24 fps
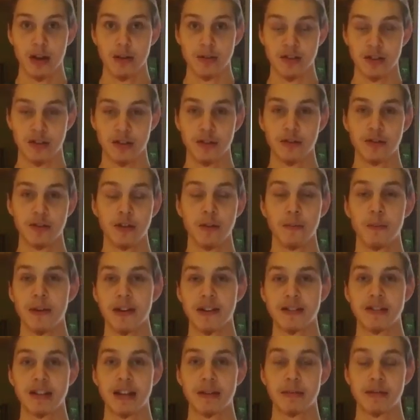So don't be
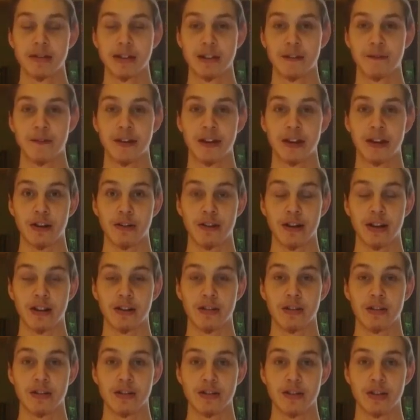deceived by this Pfenninger right
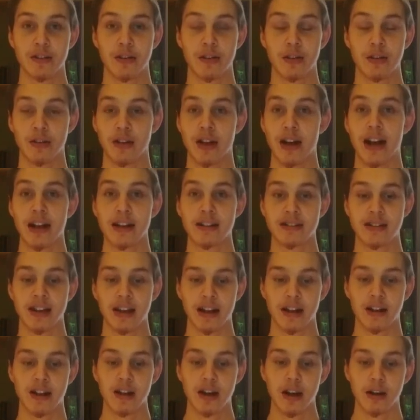cult. They'll lie and
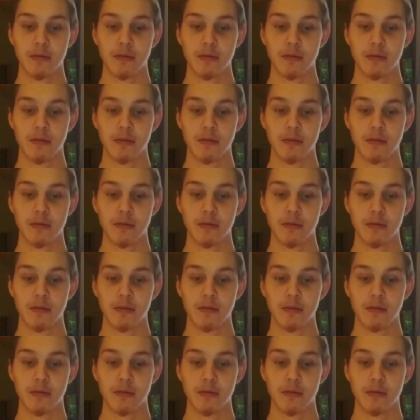say,